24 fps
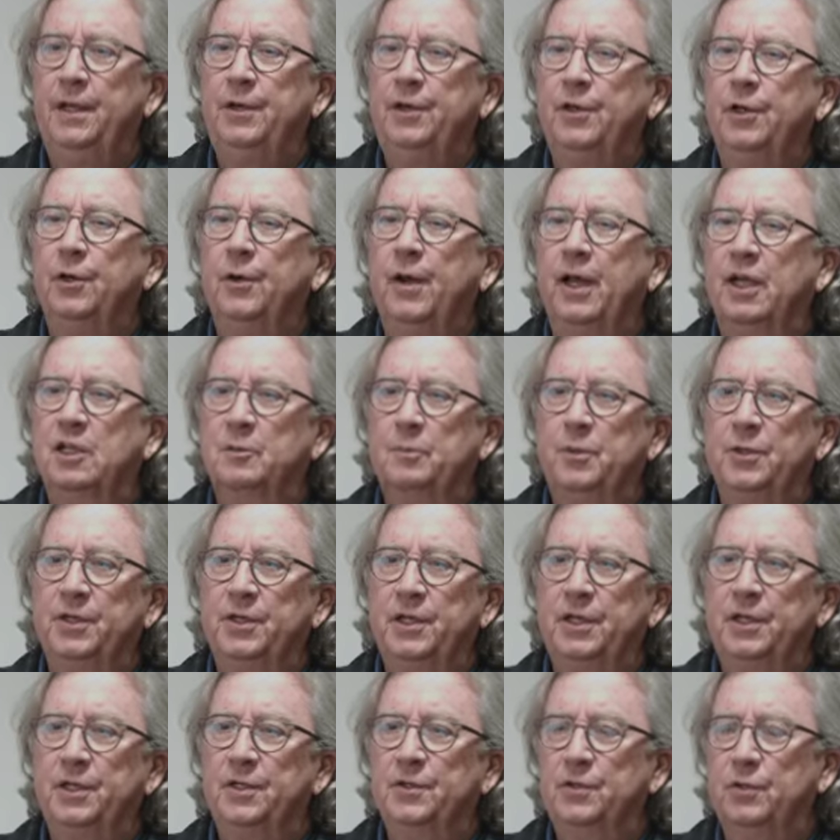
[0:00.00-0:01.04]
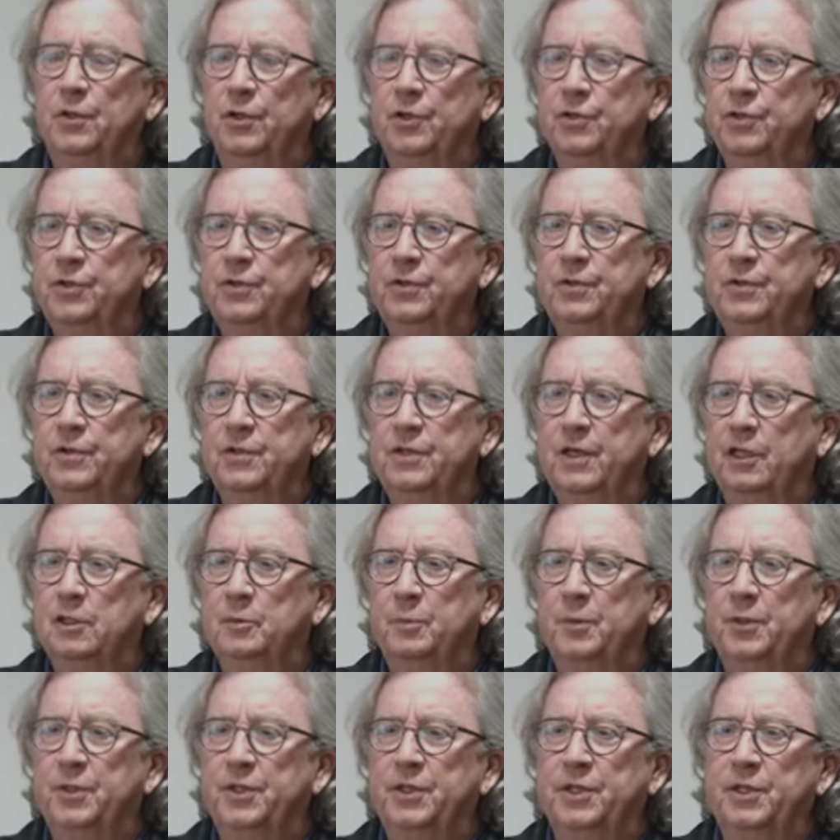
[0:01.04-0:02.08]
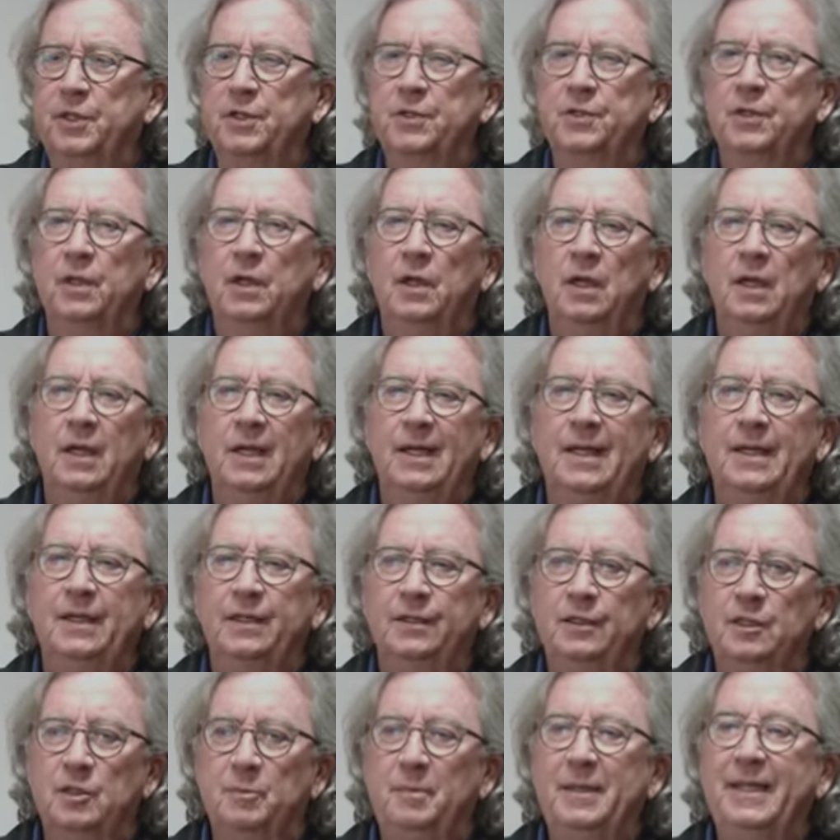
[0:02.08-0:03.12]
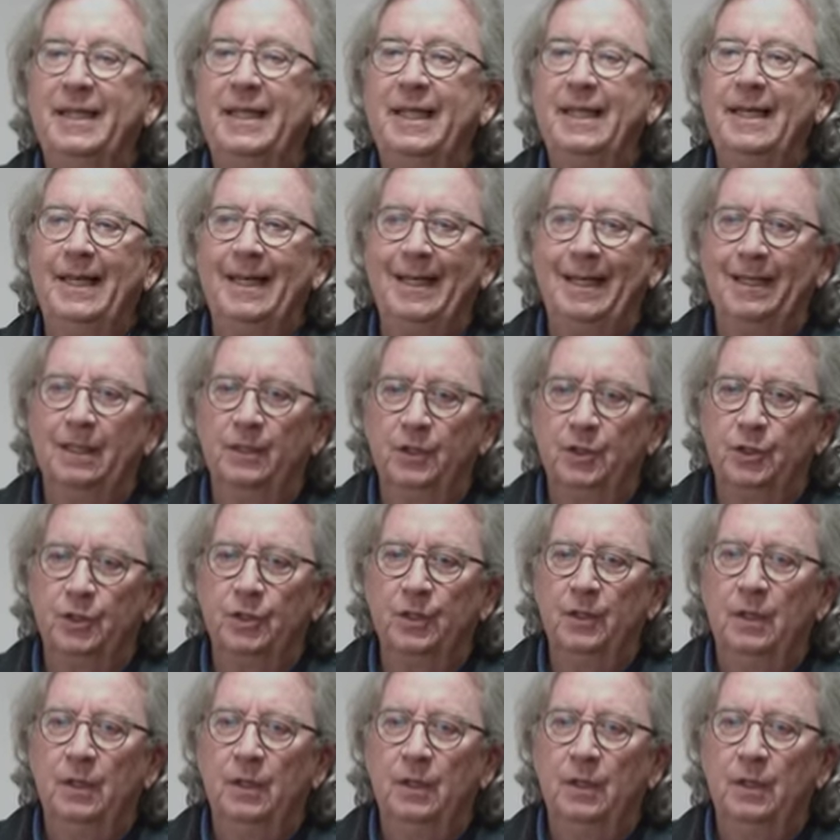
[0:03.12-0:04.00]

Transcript: your expertise or a student's expertise in speaking English.